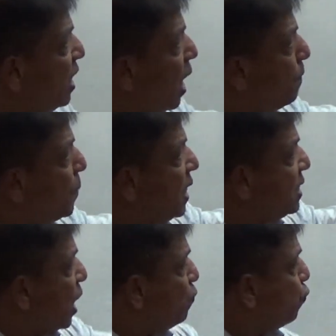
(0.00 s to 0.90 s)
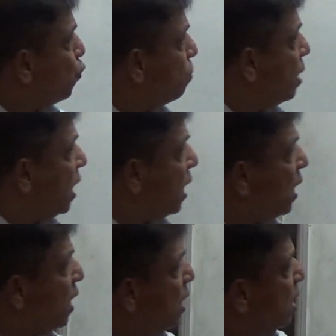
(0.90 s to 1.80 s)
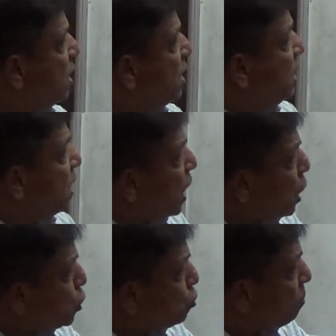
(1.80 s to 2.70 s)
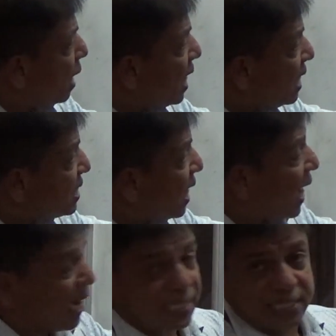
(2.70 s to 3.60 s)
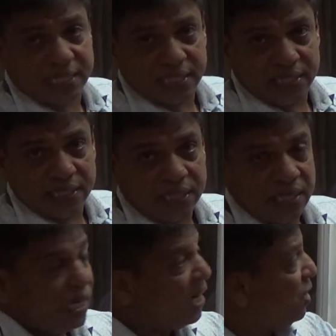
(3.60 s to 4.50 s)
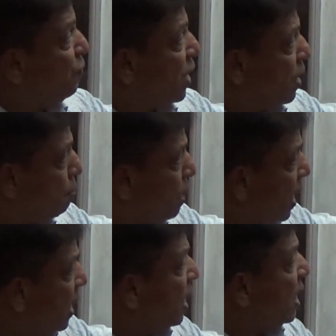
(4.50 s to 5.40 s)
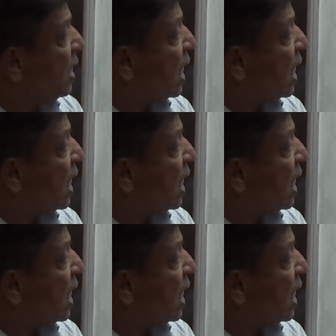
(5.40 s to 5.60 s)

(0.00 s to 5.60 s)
apply that formula, e raised to minus ax divided by a